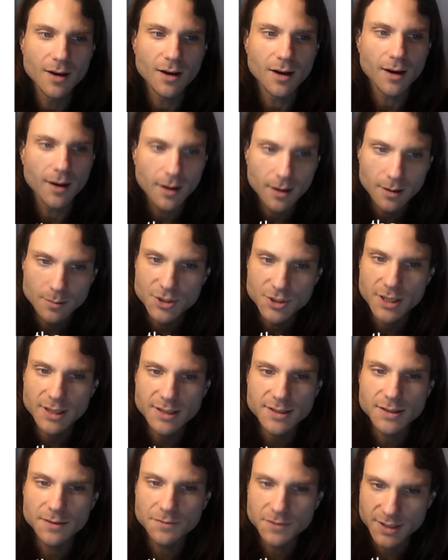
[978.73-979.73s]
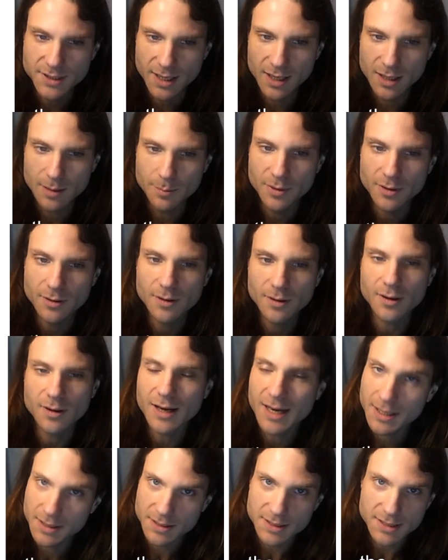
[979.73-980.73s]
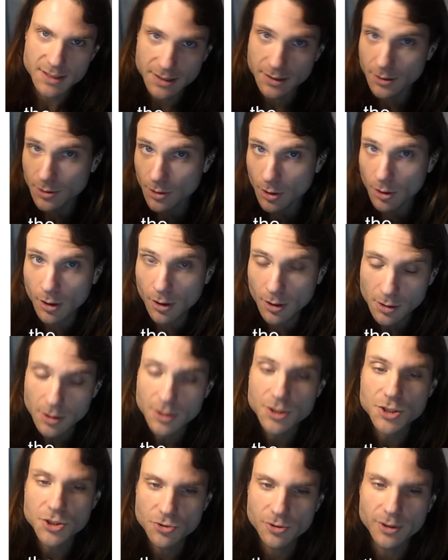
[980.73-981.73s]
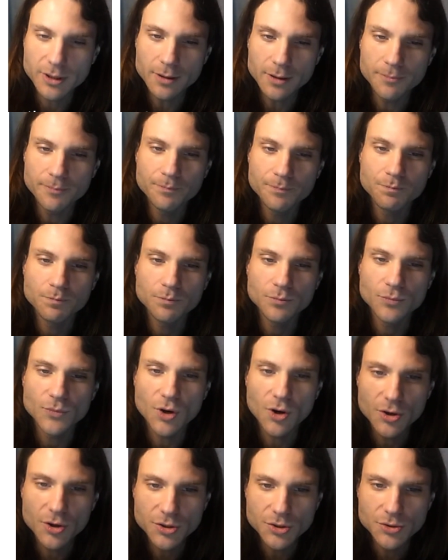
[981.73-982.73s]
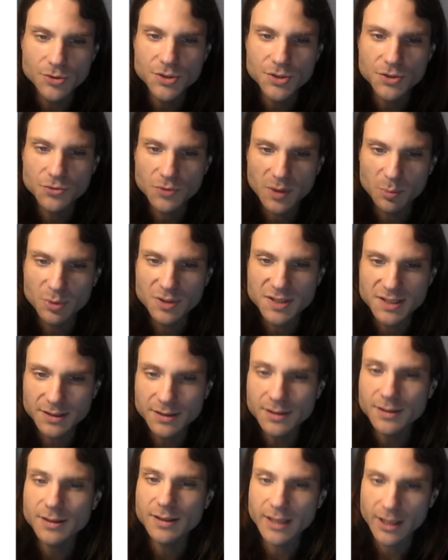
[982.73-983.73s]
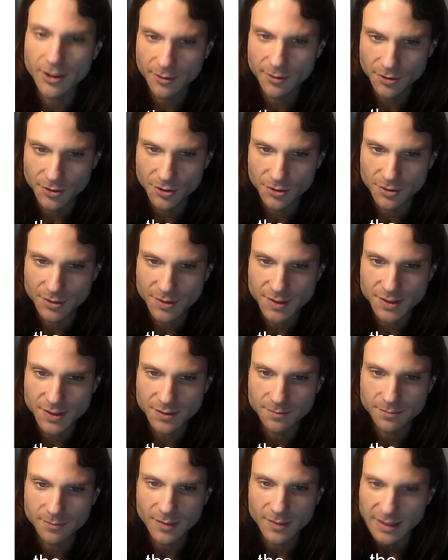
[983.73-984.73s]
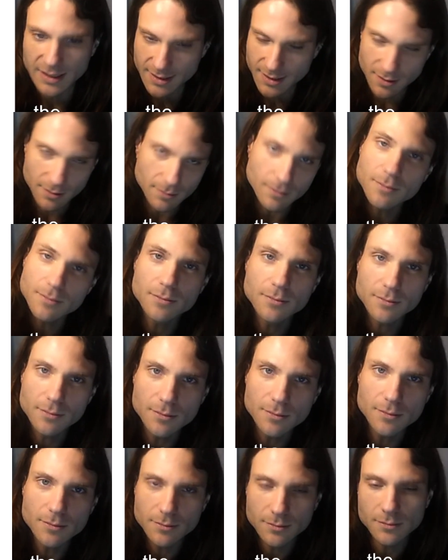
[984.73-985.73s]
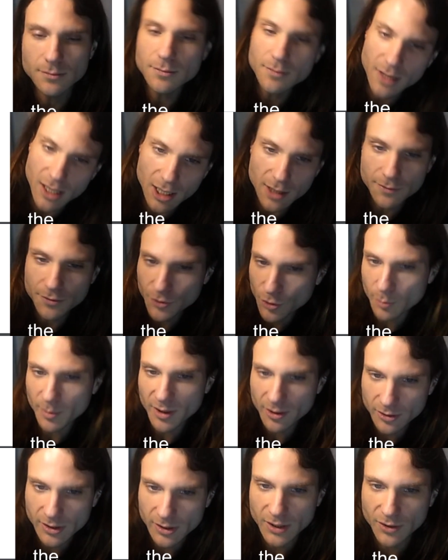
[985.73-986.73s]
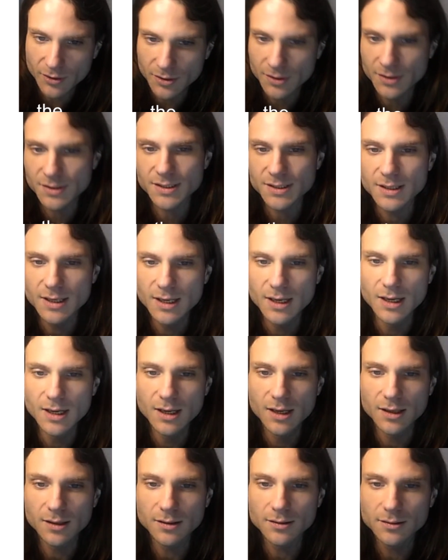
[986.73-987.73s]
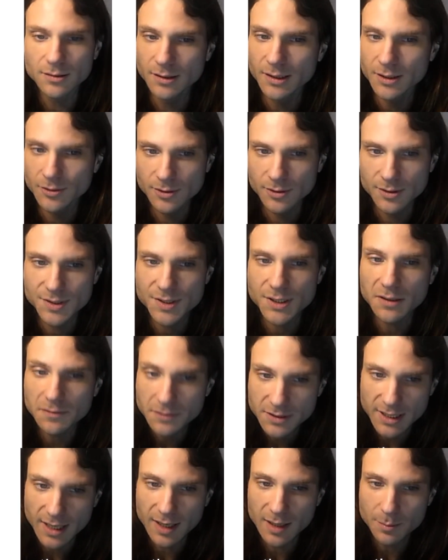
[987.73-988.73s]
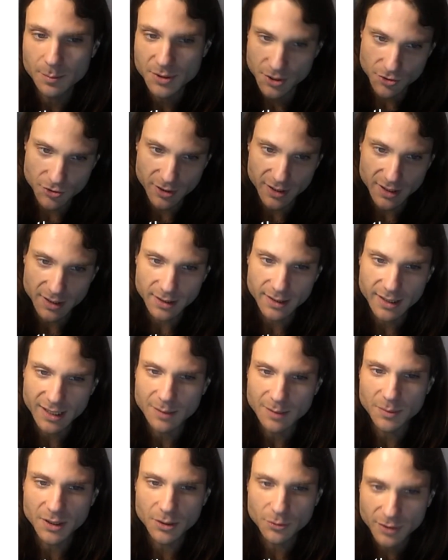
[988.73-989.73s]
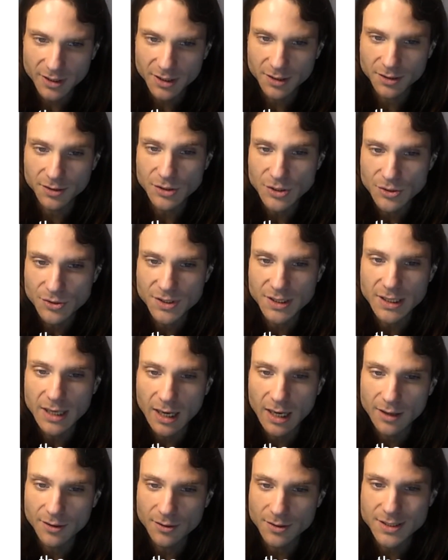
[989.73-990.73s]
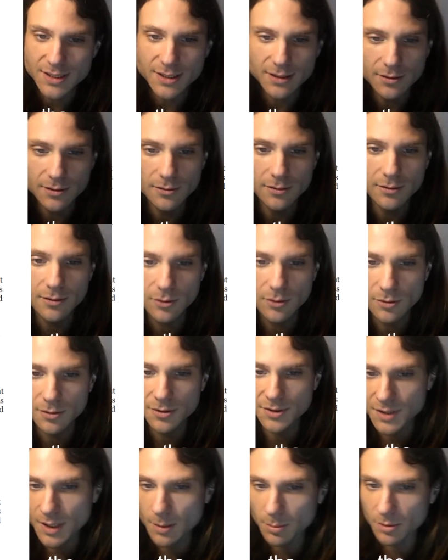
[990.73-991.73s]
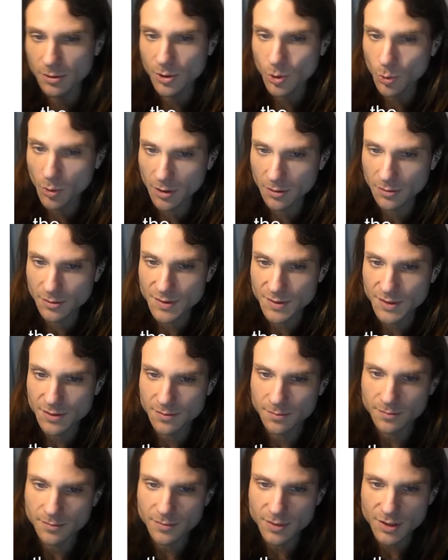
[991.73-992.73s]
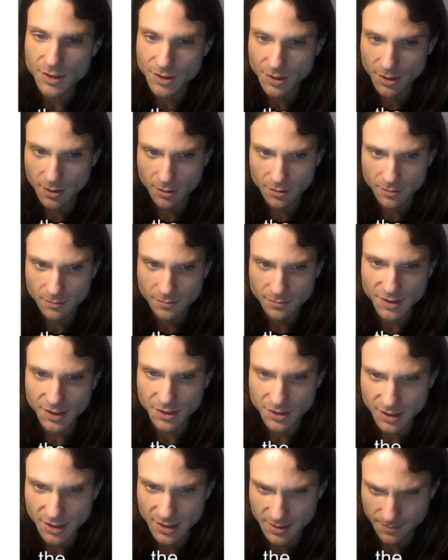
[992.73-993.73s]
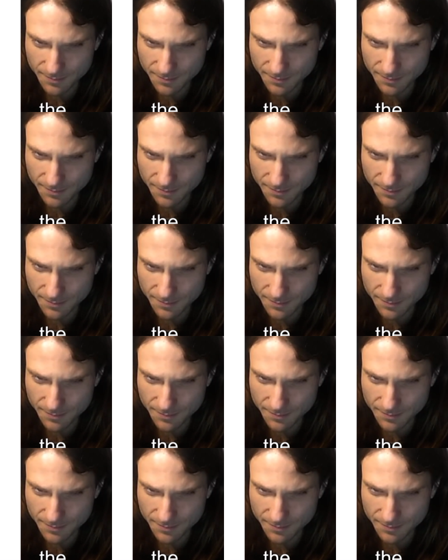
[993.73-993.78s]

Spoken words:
Objects of type str, string, are used to represent characters, as in alphanumeric characters. Literals of type string can be written using either single or double quotes, such as